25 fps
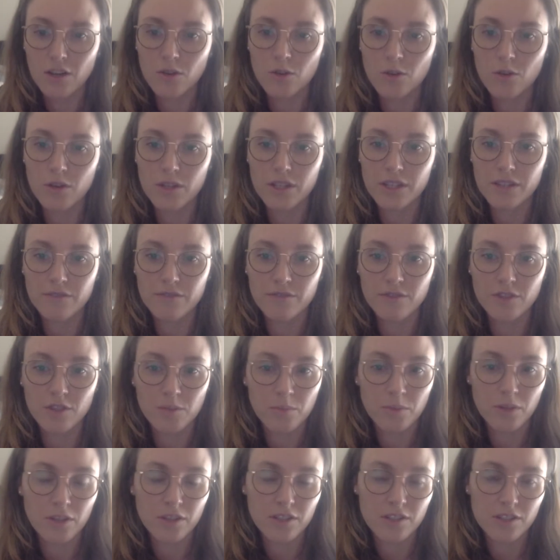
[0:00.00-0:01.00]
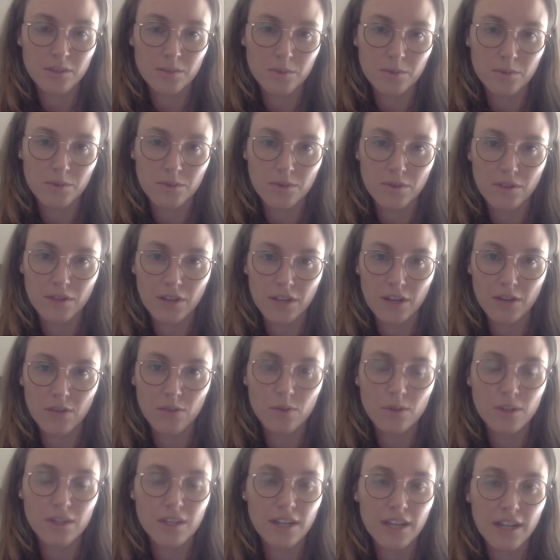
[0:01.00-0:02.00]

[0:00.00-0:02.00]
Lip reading: or even not possible, and what